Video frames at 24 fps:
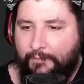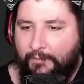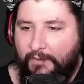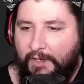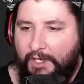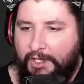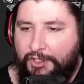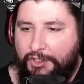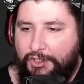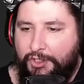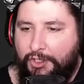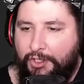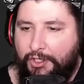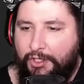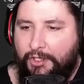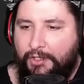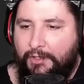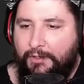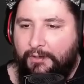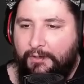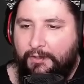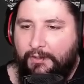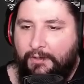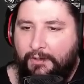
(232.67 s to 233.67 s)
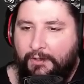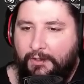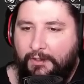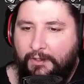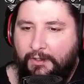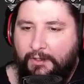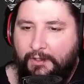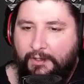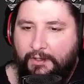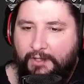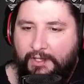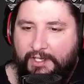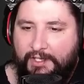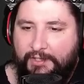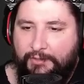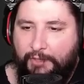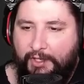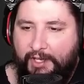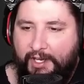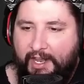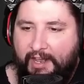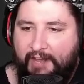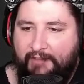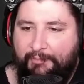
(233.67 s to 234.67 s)
Not sure. It doesn't
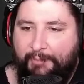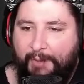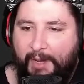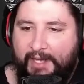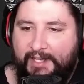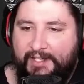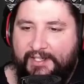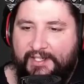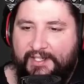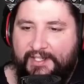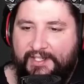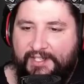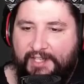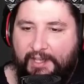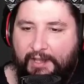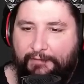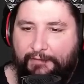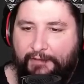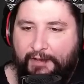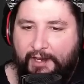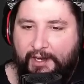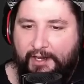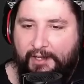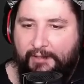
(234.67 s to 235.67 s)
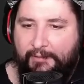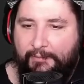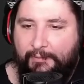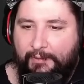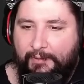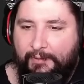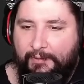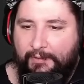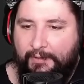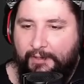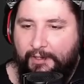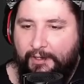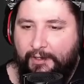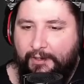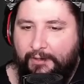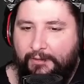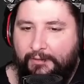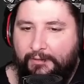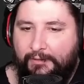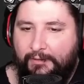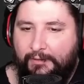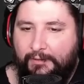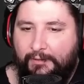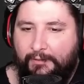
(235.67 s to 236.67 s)
really have buttons and stuff kind of, you know,
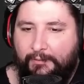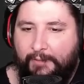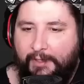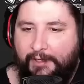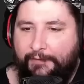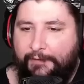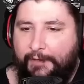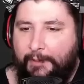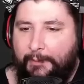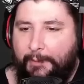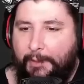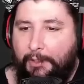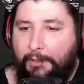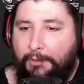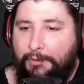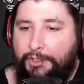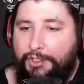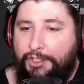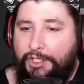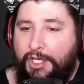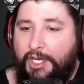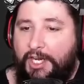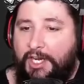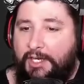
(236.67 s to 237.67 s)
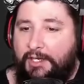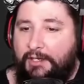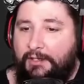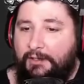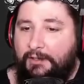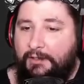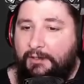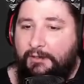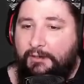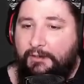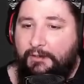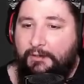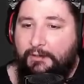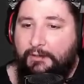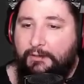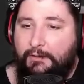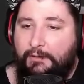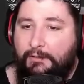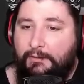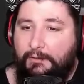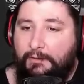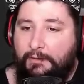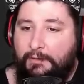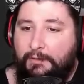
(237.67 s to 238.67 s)
made available. Oh, shit!
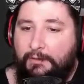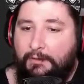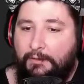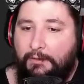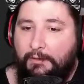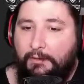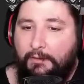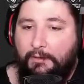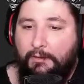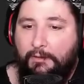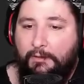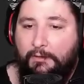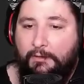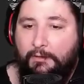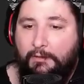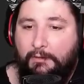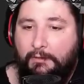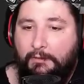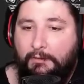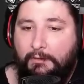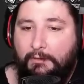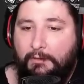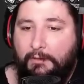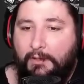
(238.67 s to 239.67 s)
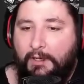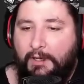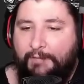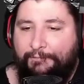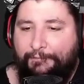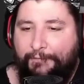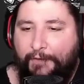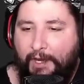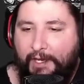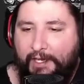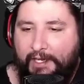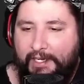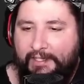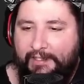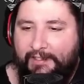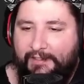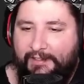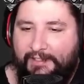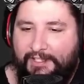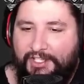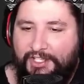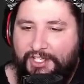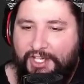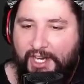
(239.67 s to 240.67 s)
Ah! Fucking
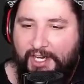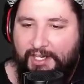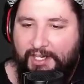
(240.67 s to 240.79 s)
shit,